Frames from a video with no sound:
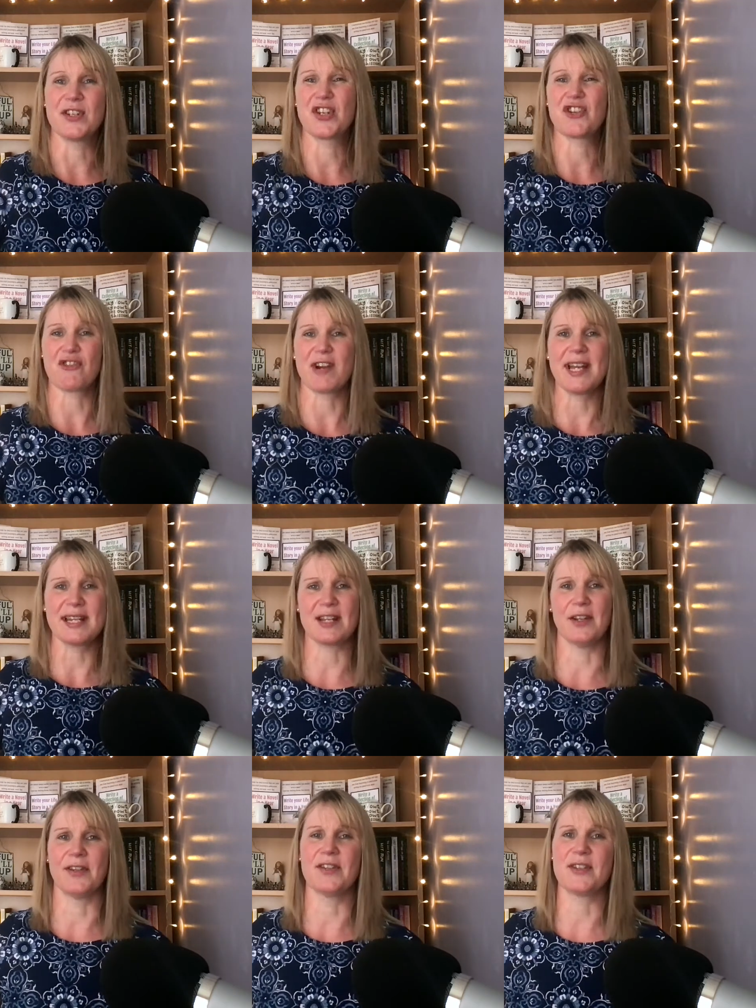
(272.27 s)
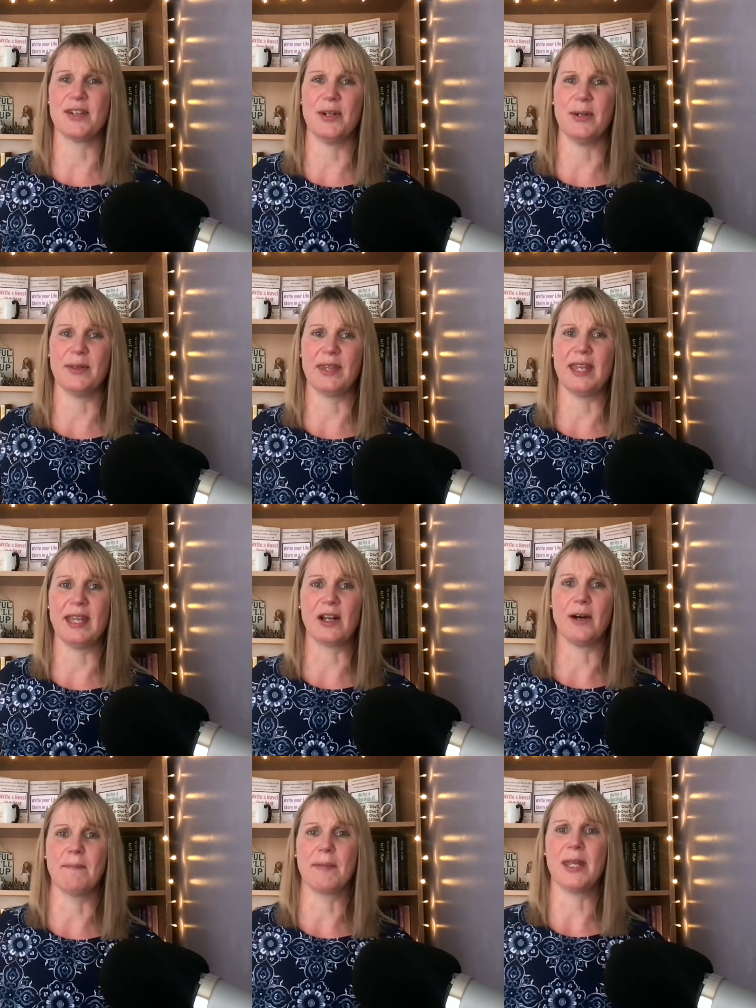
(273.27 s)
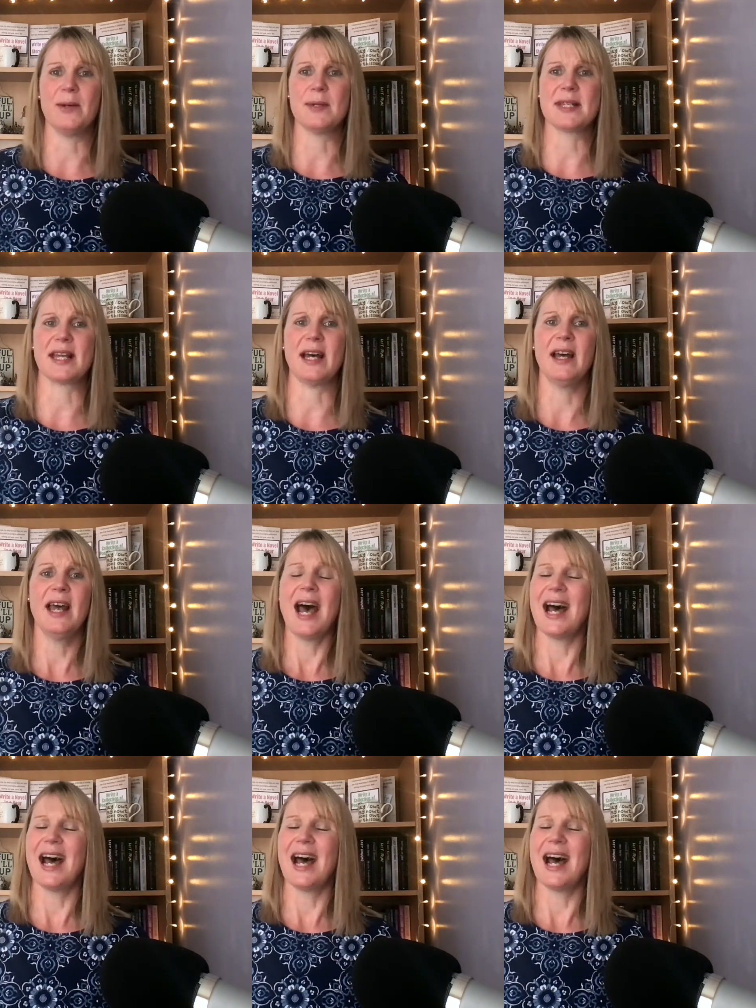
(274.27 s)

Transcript: straight onto the computer,